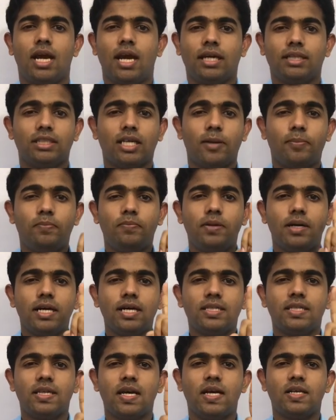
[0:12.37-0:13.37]
the
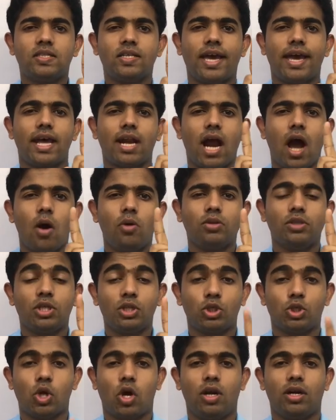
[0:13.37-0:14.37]
bursas around the
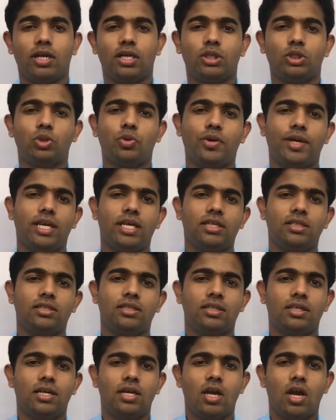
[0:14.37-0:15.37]
shoulder joint
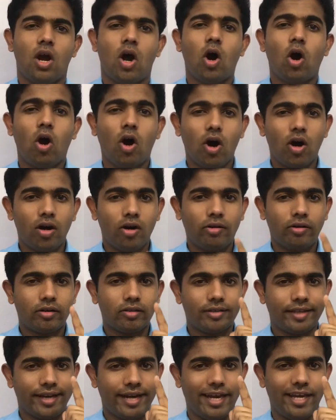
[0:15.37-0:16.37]
or
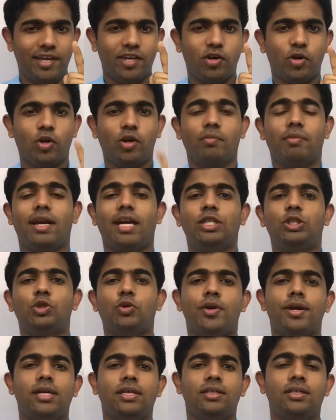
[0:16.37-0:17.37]
the glenohumeral
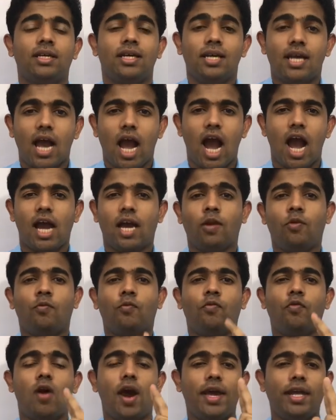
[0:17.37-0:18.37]
joint and
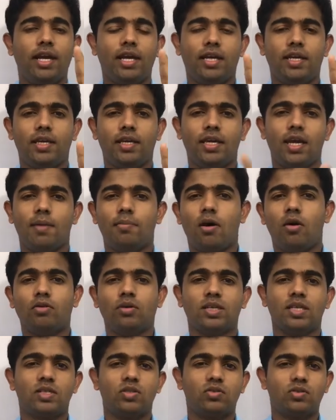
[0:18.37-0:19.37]
finally about
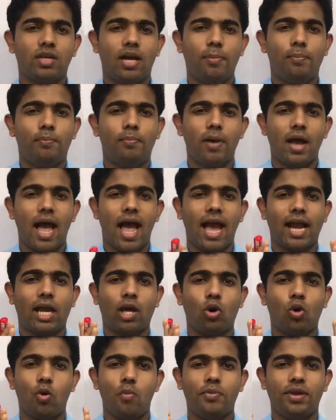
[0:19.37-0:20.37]
the
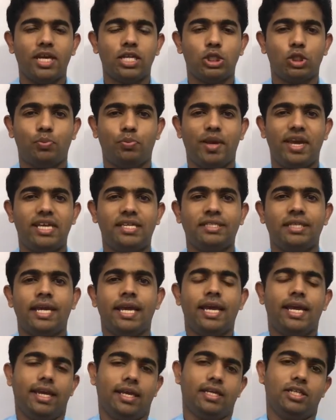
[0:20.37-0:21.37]
subacromial space
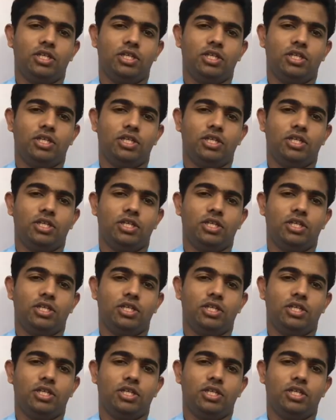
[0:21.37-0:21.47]
in